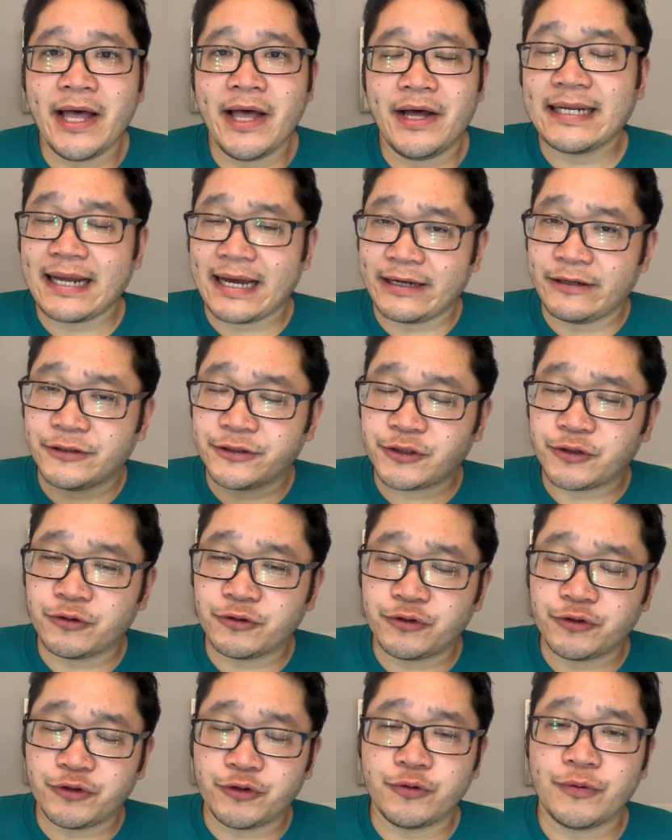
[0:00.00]
I also
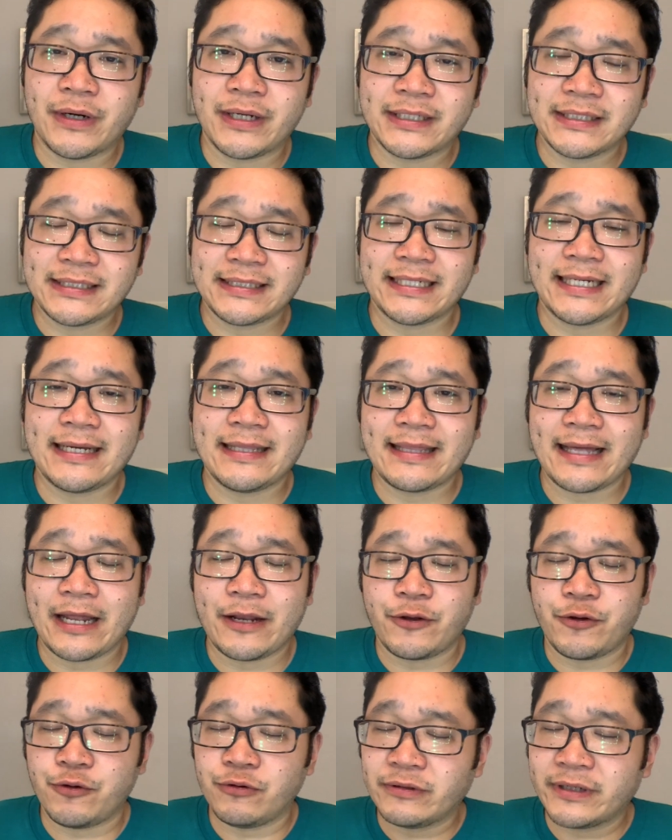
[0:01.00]
do want to say
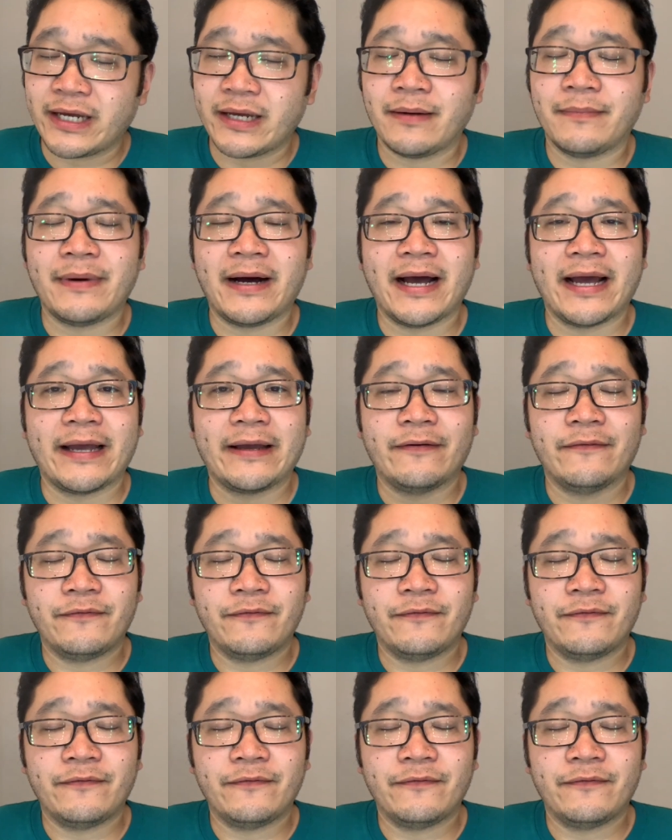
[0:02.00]
that you'll get my